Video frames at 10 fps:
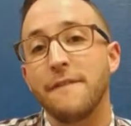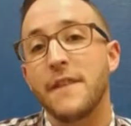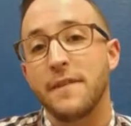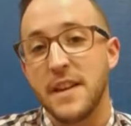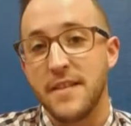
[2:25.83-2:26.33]

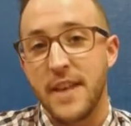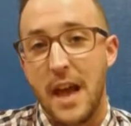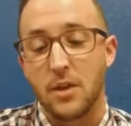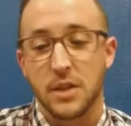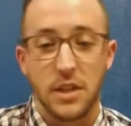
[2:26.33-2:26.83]
$50,000.
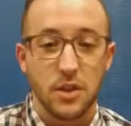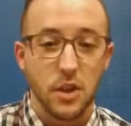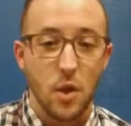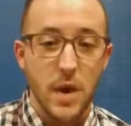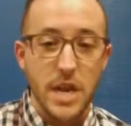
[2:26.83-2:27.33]

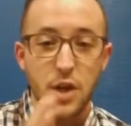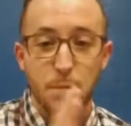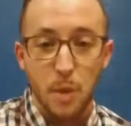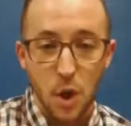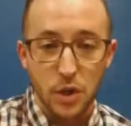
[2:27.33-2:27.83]
So
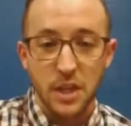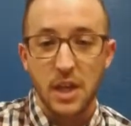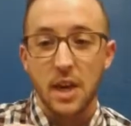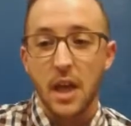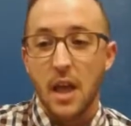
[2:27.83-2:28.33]
each
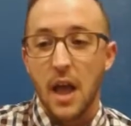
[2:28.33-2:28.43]
person